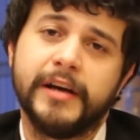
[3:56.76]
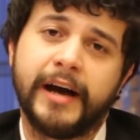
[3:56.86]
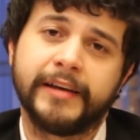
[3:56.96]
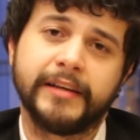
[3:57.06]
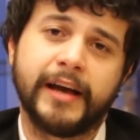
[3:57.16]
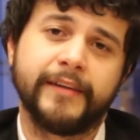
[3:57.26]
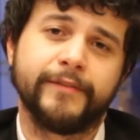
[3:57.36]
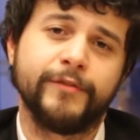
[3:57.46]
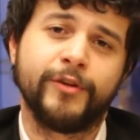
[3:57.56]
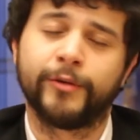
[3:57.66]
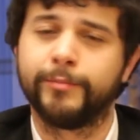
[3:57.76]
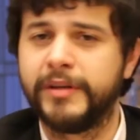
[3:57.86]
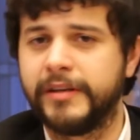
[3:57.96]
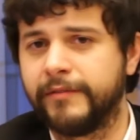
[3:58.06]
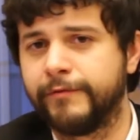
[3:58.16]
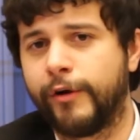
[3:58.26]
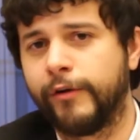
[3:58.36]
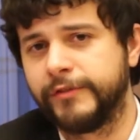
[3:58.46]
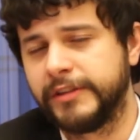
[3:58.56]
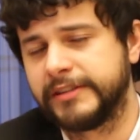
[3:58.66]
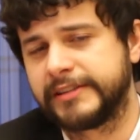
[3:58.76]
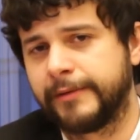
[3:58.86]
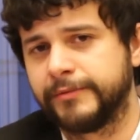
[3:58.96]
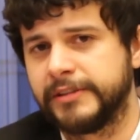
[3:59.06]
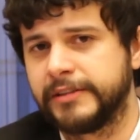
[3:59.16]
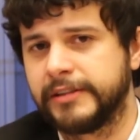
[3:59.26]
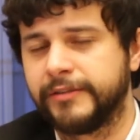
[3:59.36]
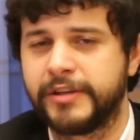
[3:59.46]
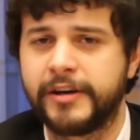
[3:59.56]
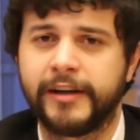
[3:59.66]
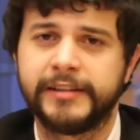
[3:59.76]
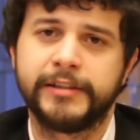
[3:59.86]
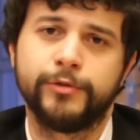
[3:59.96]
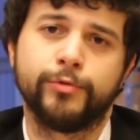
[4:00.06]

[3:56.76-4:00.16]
I've not been involved in something regarding